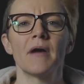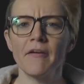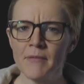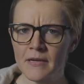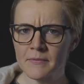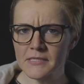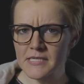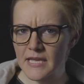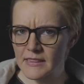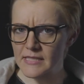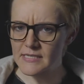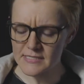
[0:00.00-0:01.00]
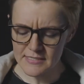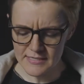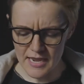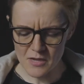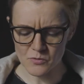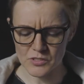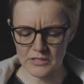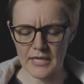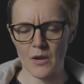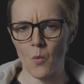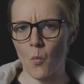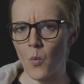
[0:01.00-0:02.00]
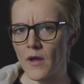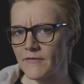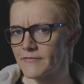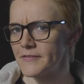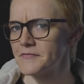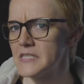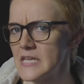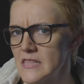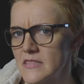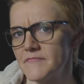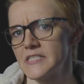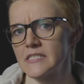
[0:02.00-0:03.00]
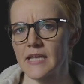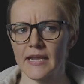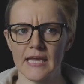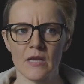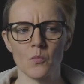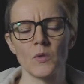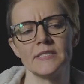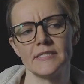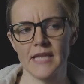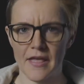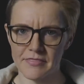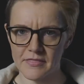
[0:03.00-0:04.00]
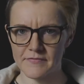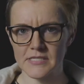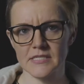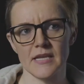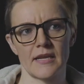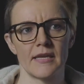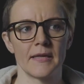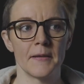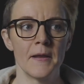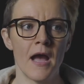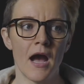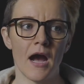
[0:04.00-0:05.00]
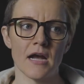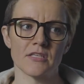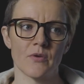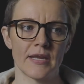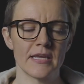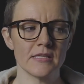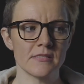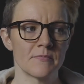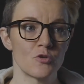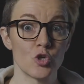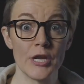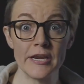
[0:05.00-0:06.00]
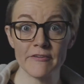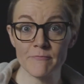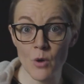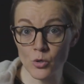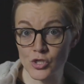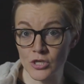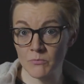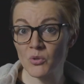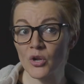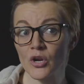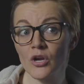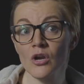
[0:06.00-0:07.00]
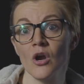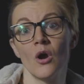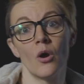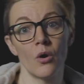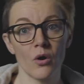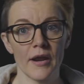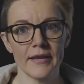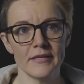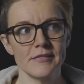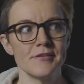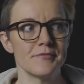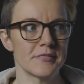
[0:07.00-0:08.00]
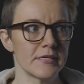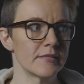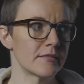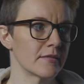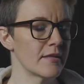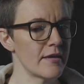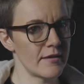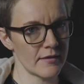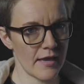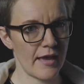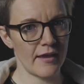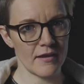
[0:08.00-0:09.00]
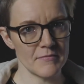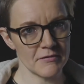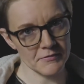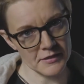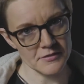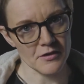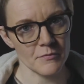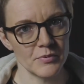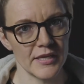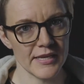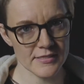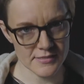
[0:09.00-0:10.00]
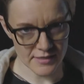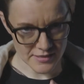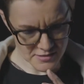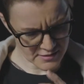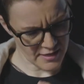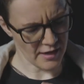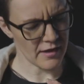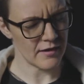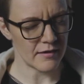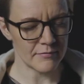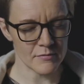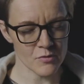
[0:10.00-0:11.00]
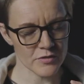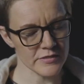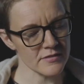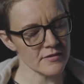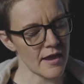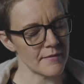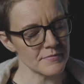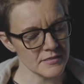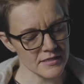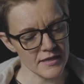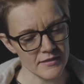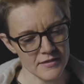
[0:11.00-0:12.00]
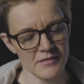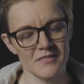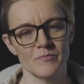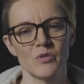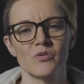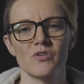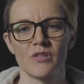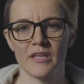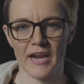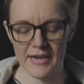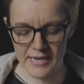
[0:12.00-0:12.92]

I've been able to take this down to like 1/15 of a second, 1/10 of a second. So I can get some creative motion blur, or I can use it to like, hey, I'm in a really dark place and I just need a couple more stops to get the exposure that I